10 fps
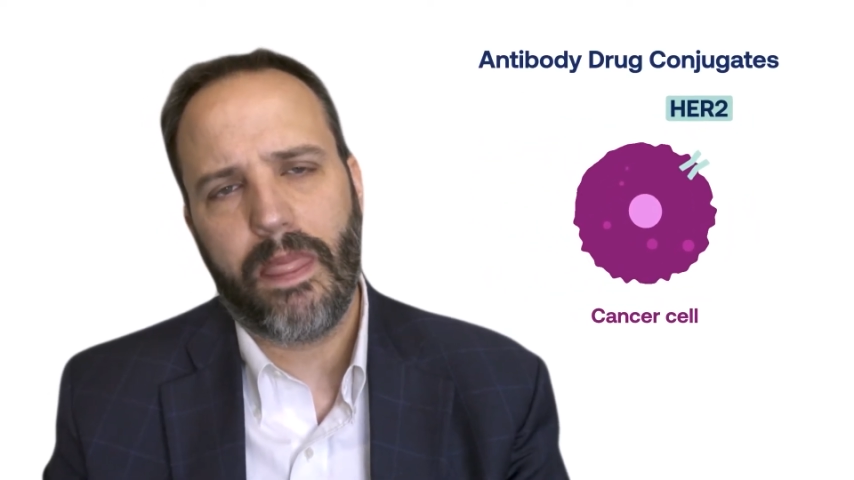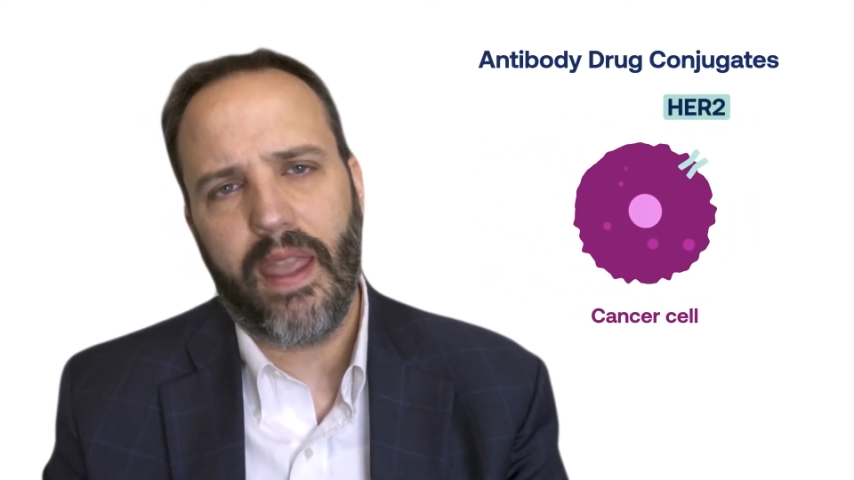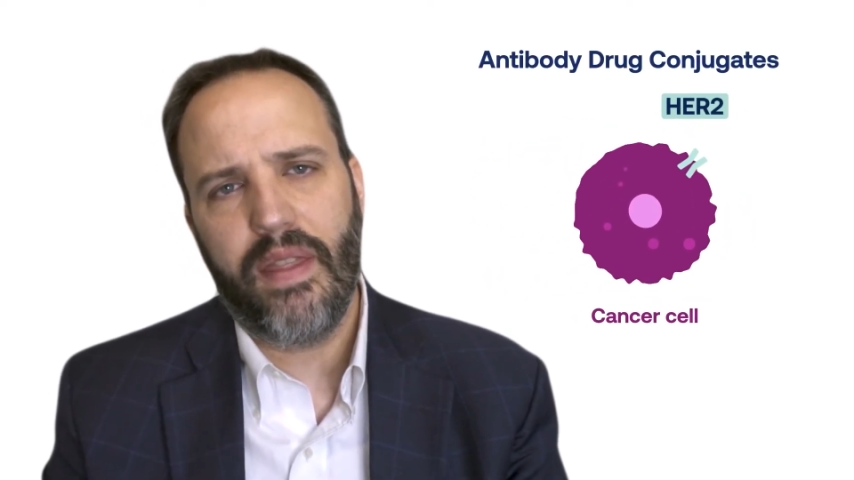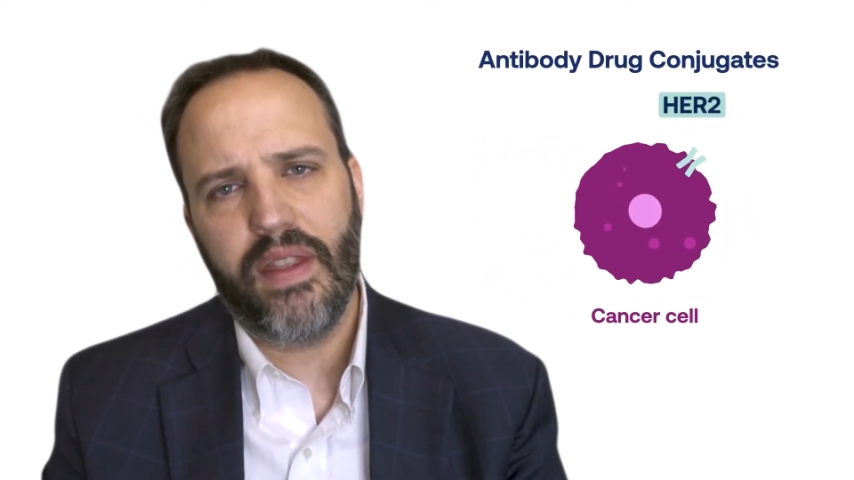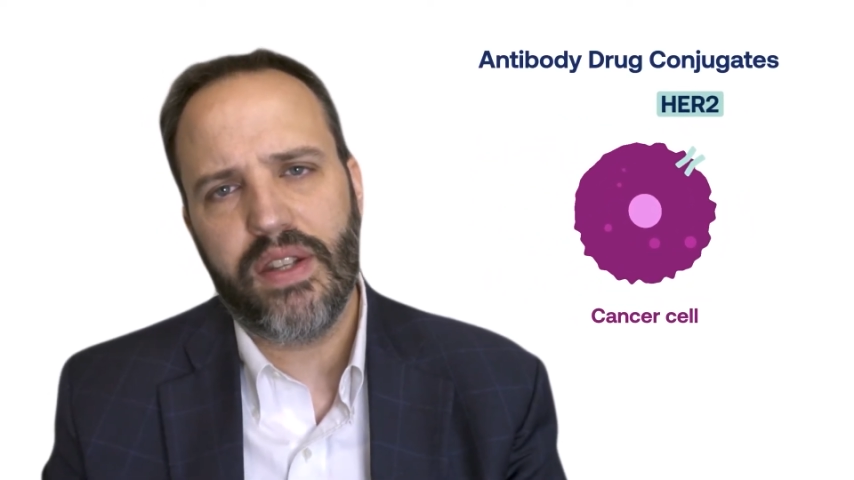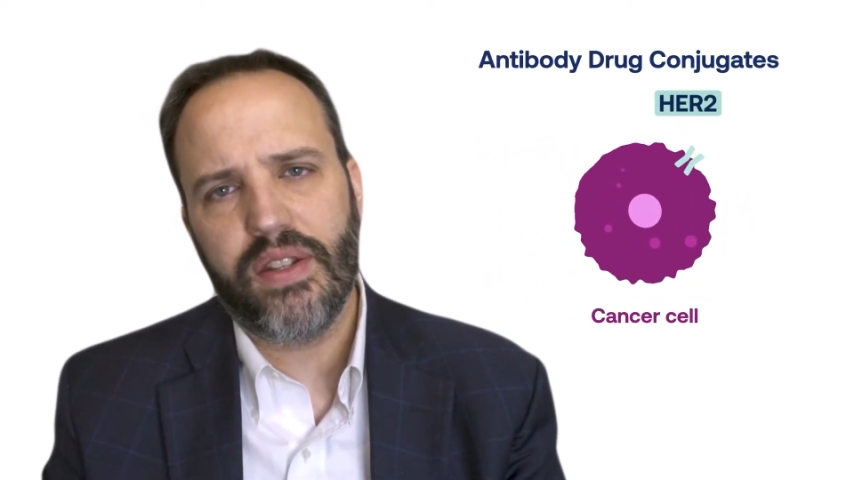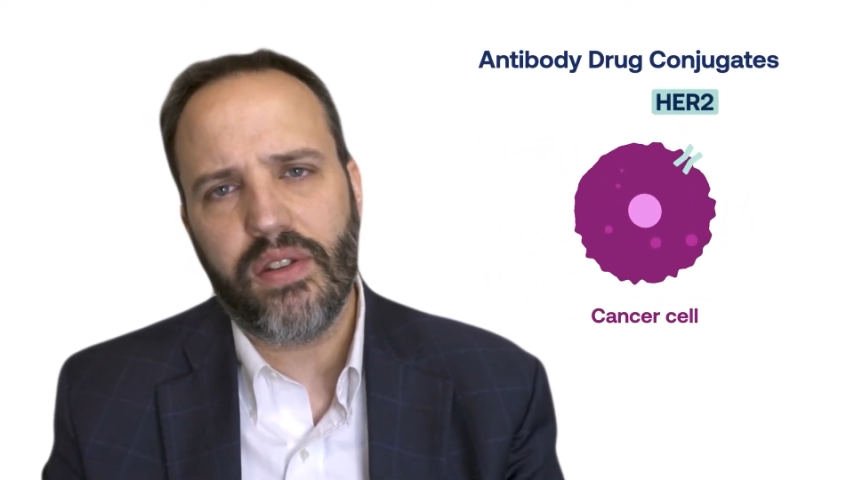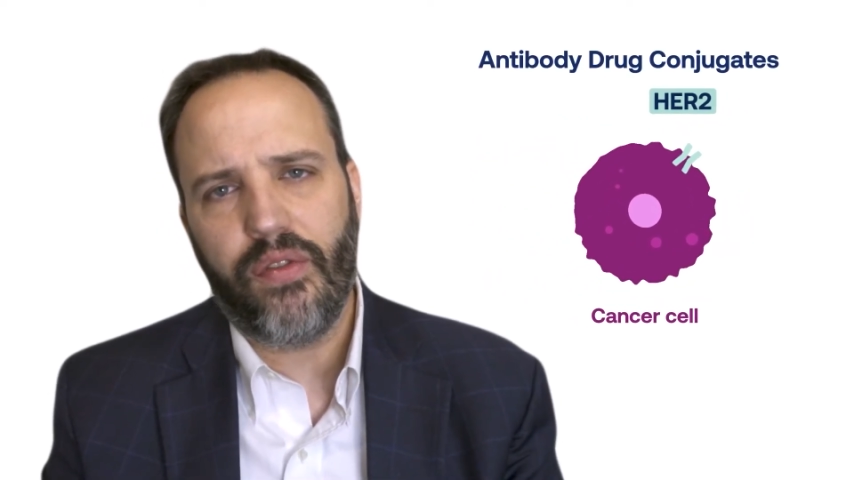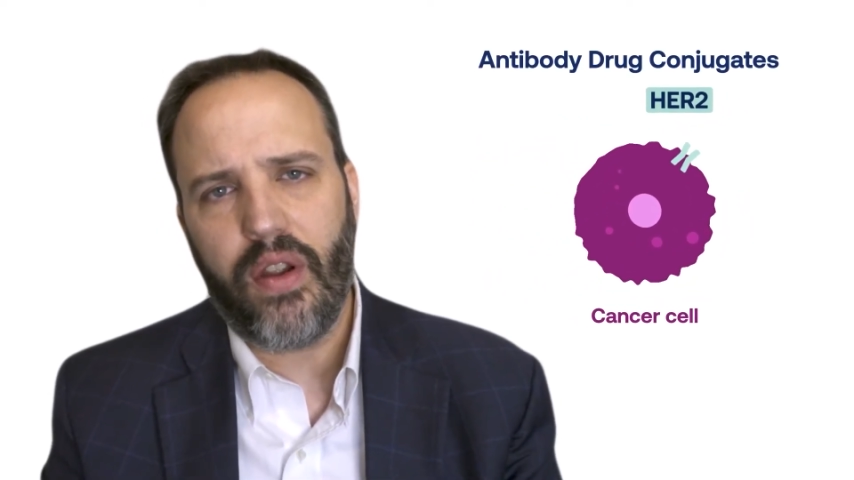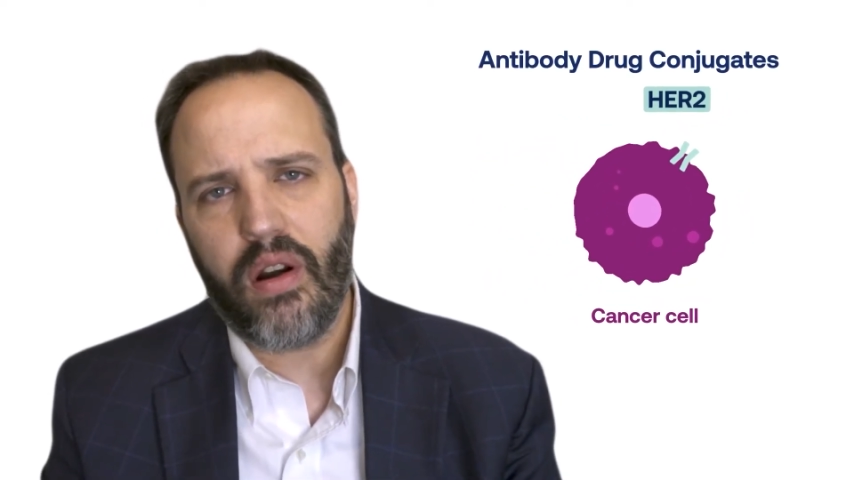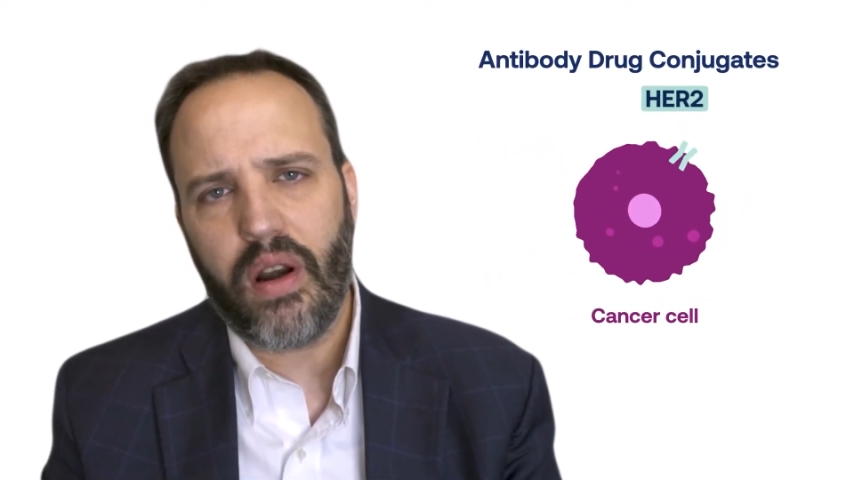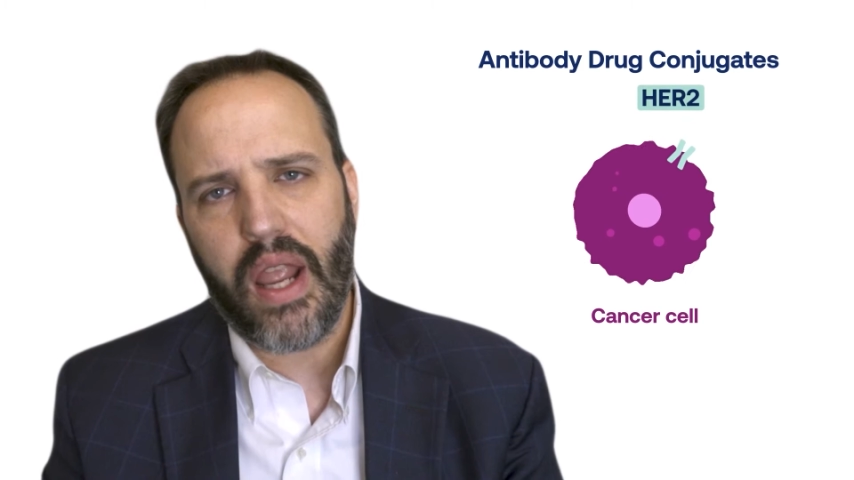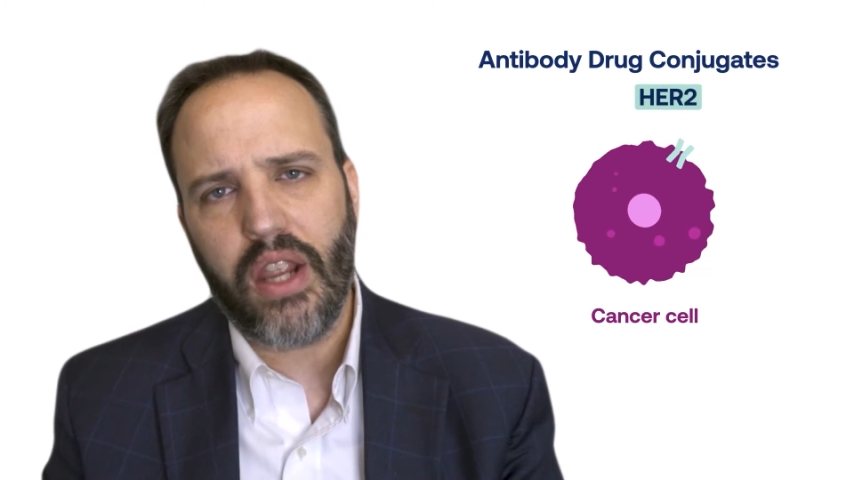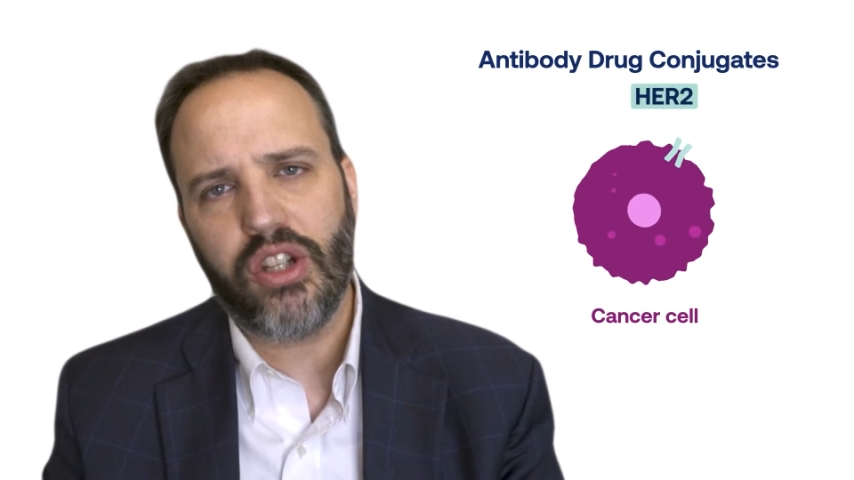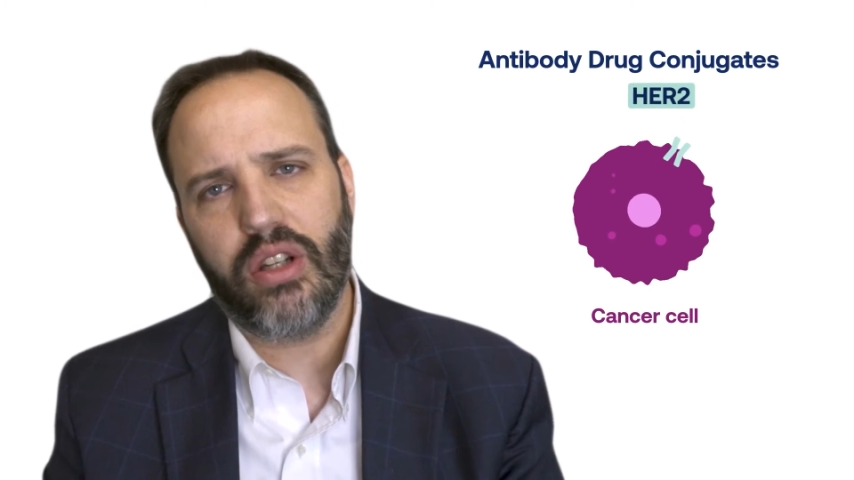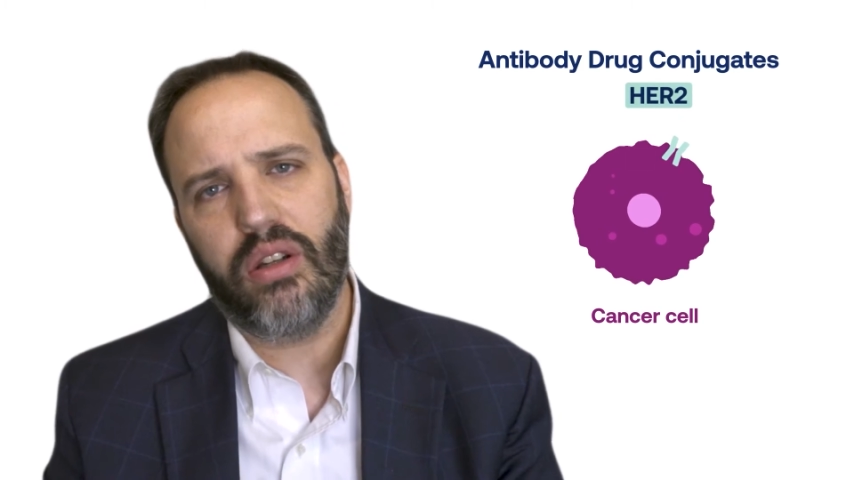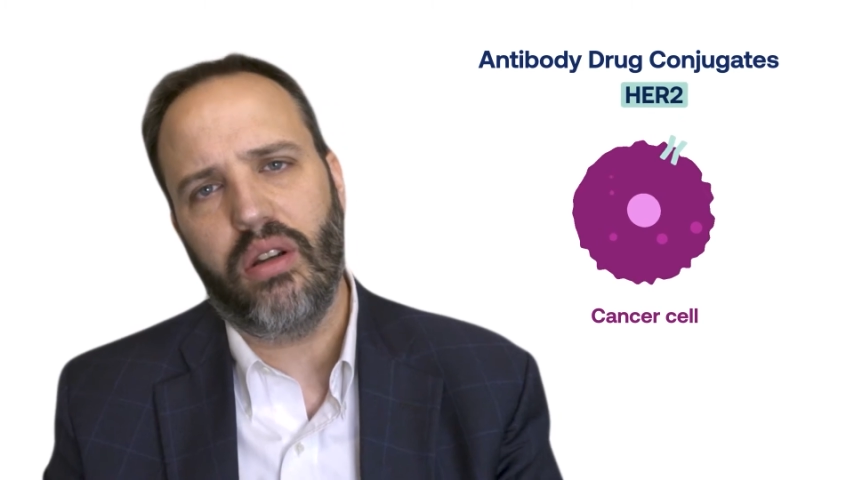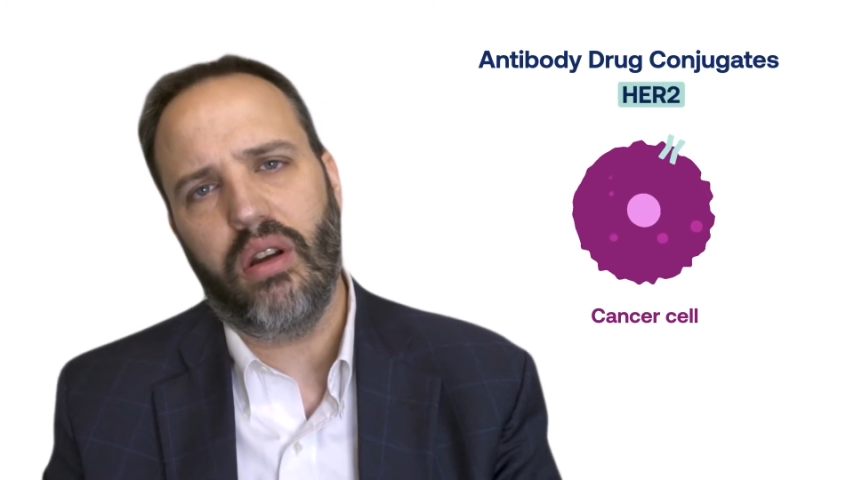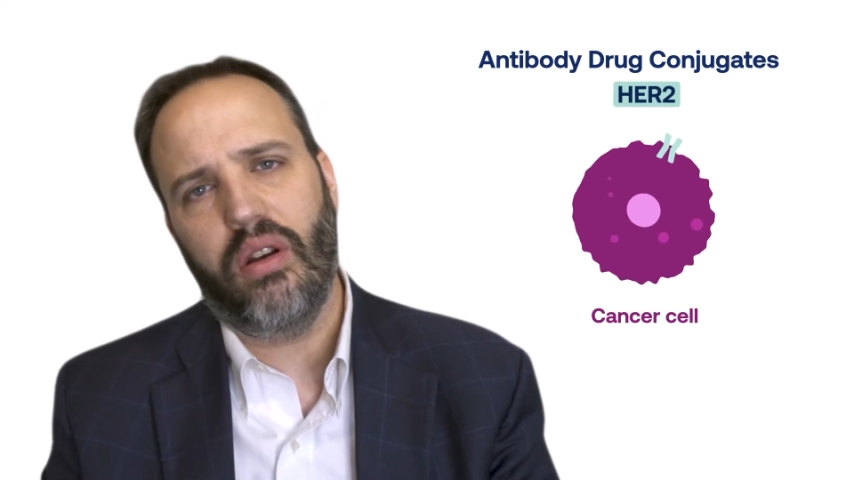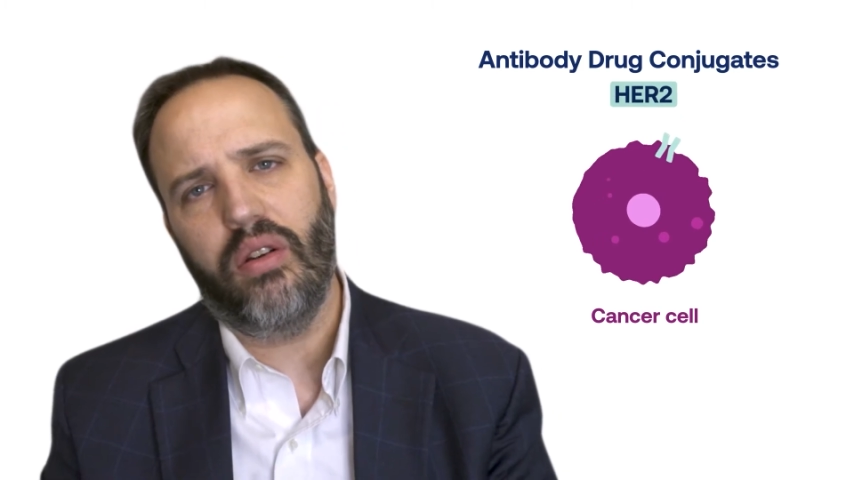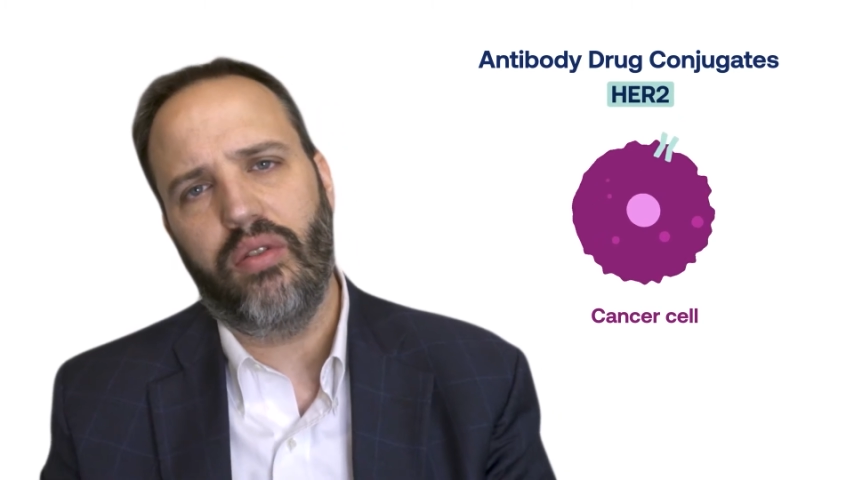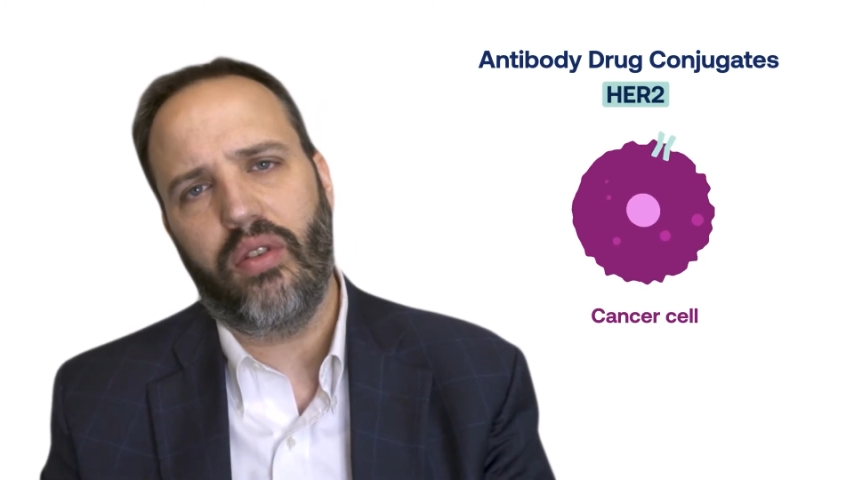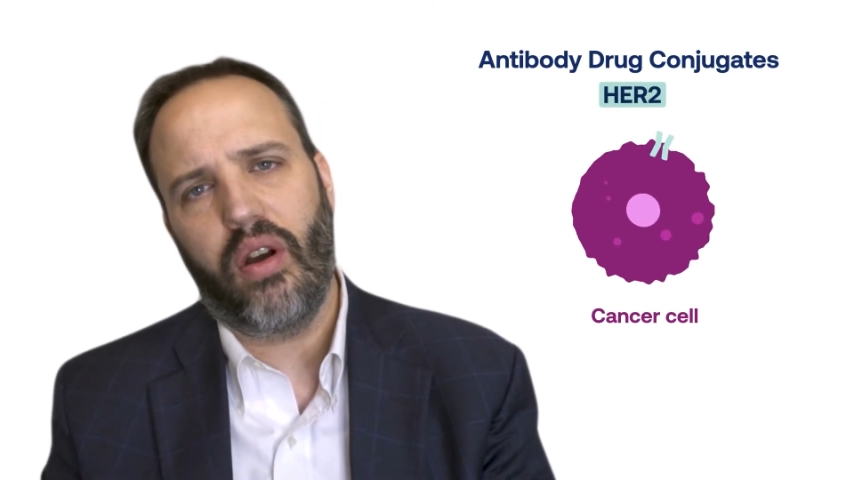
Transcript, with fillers: And this is a variation of,